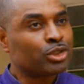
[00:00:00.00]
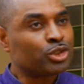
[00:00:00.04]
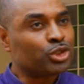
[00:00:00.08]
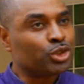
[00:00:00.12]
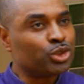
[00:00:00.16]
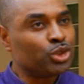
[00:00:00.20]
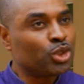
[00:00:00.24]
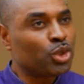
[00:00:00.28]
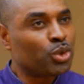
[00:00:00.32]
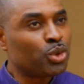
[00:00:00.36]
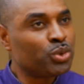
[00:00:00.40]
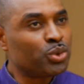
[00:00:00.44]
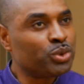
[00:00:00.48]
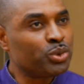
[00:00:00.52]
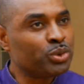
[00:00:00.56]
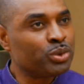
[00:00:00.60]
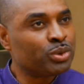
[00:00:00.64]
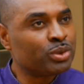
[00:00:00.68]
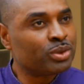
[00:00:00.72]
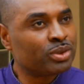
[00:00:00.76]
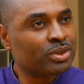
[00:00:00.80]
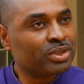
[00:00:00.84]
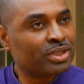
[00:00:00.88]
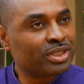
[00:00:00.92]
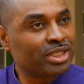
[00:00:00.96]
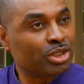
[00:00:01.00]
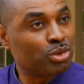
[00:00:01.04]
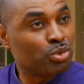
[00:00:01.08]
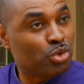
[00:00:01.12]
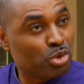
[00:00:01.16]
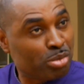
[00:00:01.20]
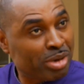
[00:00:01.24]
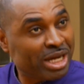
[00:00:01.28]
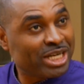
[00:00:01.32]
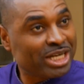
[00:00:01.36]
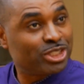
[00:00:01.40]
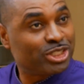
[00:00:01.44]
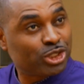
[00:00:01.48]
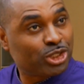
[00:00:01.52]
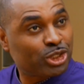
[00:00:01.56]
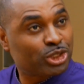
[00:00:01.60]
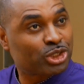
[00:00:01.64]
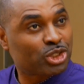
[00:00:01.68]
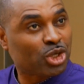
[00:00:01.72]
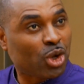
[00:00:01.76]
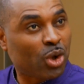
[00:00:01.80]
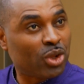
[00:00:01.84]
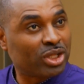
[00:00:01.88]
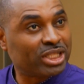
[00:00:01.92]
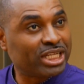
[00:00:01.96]
Do you know who the woman you
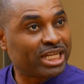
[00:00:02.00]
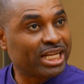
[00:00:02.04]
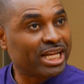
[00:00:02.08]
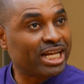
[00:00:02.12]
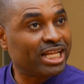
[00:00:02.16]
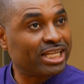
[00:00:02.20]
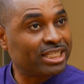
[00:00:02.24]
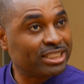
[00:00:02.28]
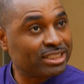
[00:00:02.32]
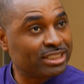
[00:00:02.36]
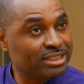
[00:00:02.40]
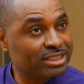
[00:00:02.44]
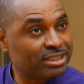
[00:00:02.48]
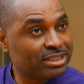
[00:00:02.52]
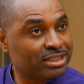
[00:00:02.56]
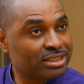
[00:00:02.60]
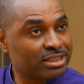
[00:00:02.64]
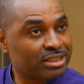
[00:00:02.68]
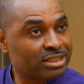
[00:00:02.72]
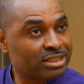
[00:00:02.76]
just called the girl is?